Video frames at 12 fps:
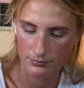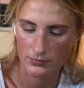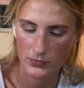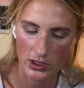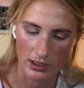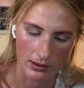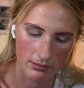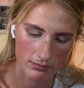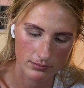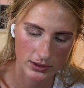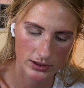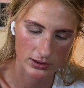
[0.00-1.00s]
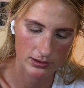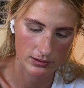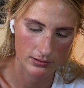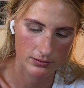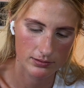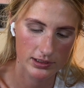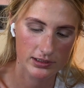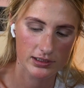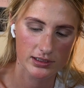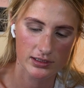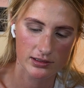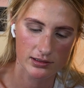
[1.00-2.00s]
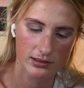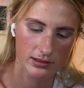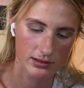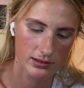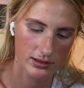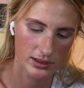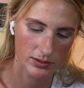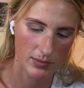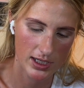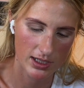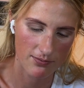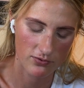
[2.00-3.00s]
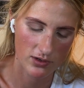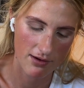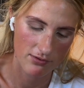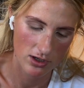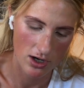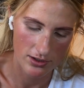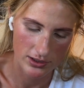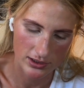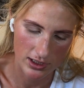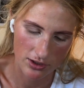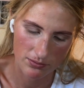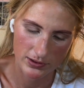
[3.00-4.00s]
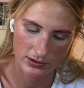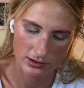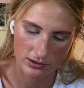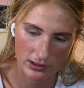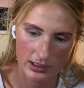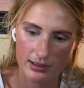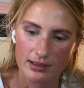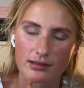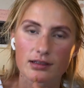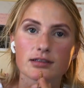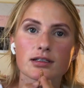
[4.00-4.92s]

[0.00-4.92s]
Okay. This is Makeup Forever Artist Color Pencil in Endless